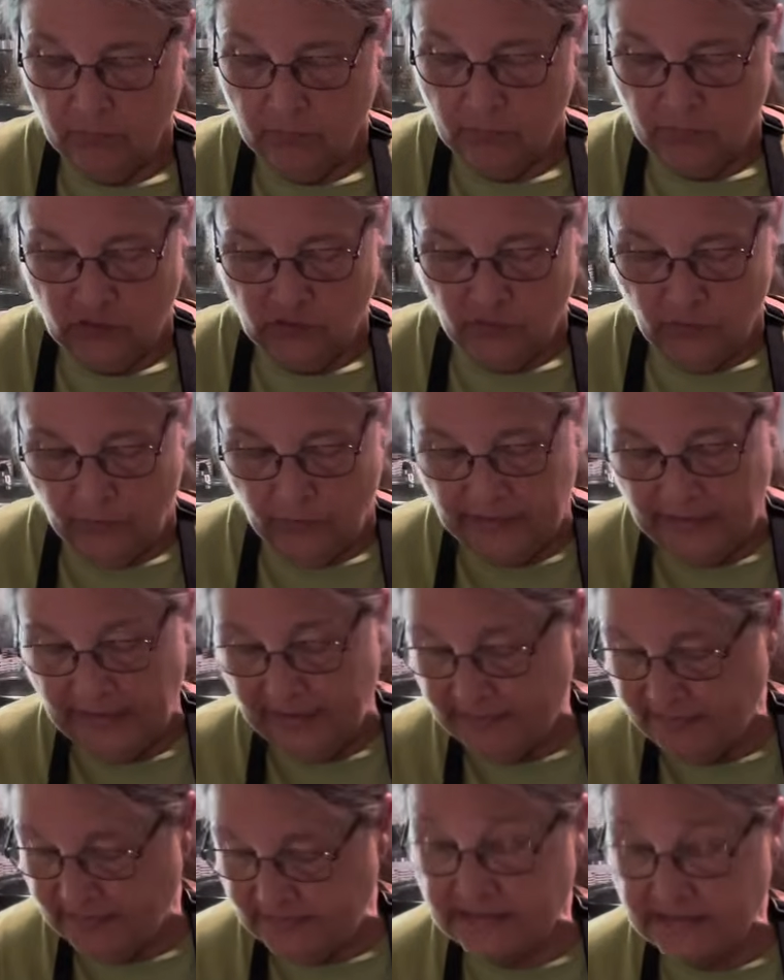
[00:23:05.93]
Because when we
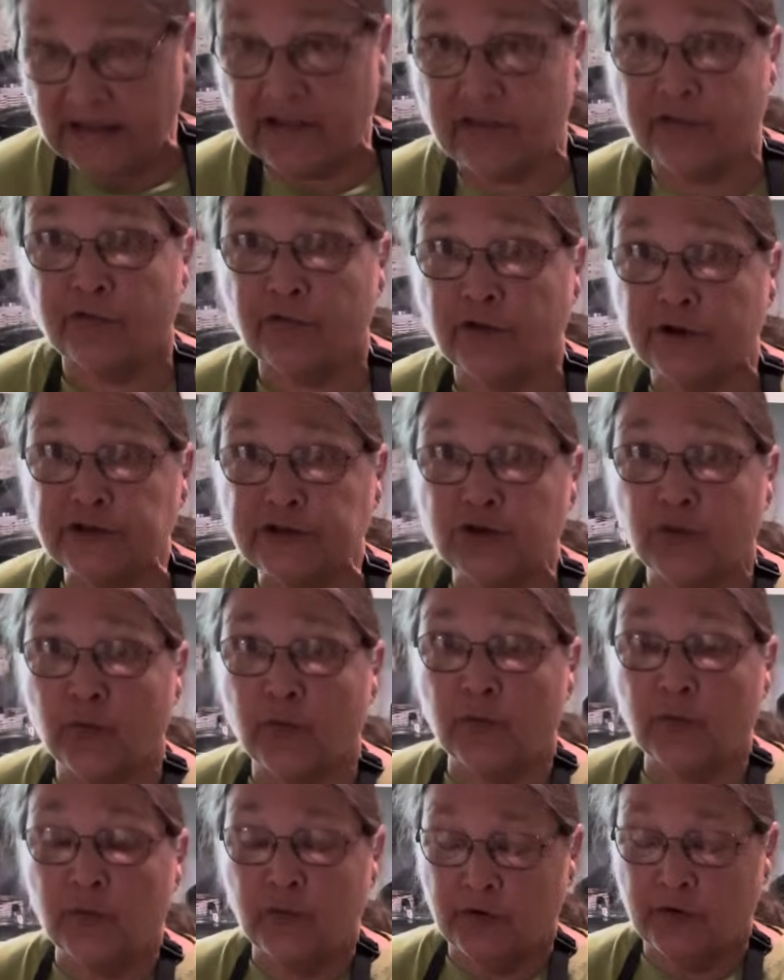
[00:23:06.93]
take these out of the freezer,
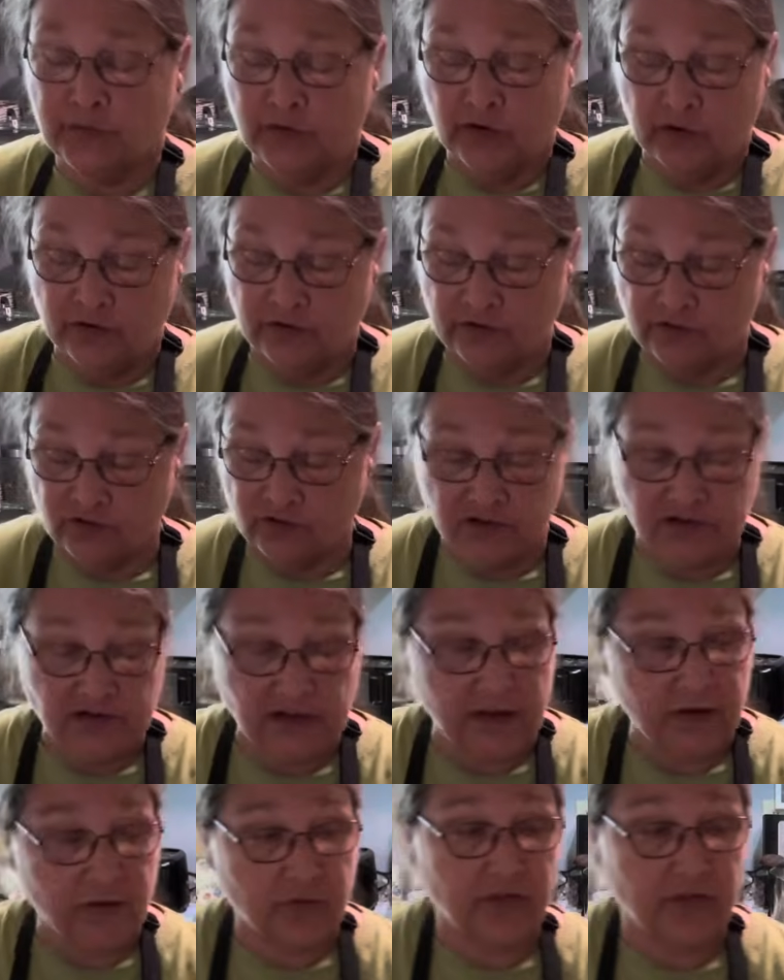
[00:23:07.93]
we want them to look just
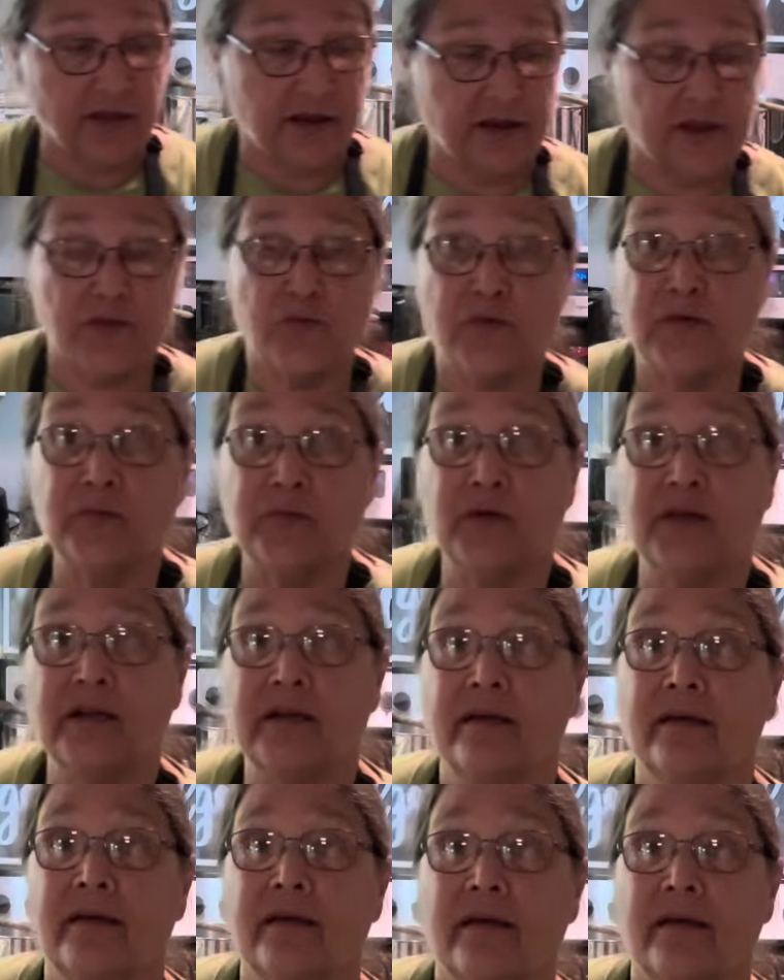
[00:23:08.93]
like they did when we
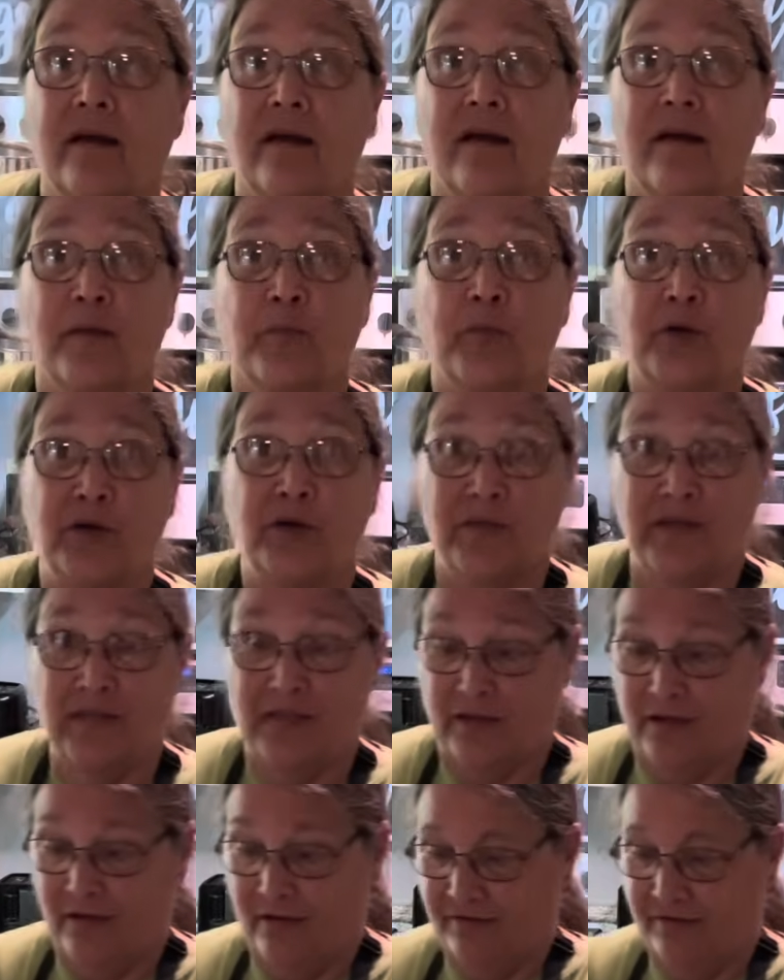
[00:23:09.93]
put them in
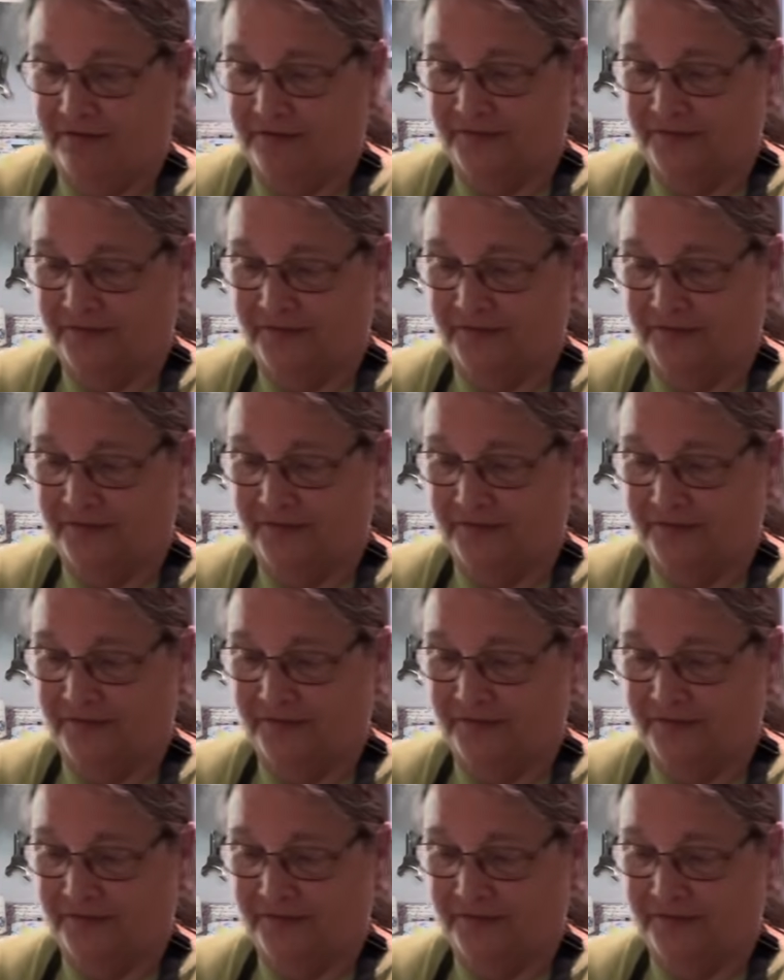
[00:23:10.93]
there.